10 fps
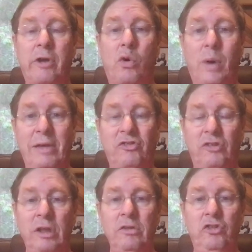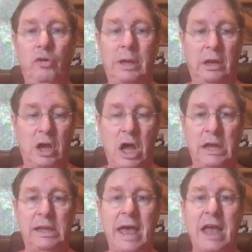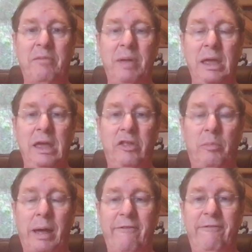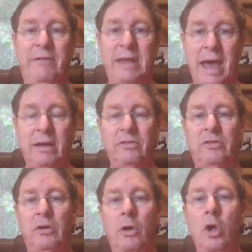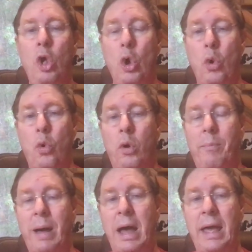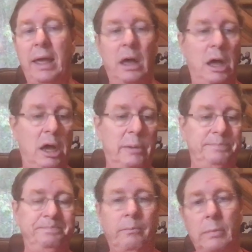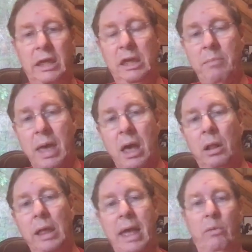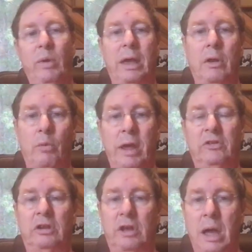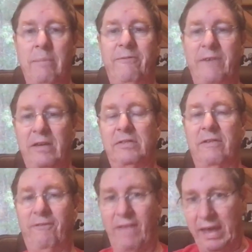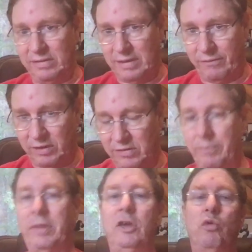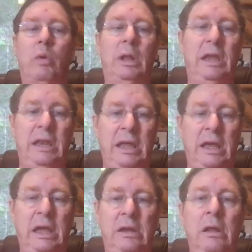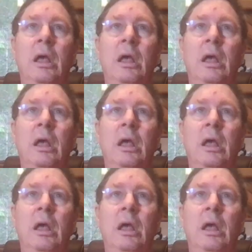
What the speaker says: questions, you can contact me either by text or by email, and we can arrange a time face to face if it's something you really need.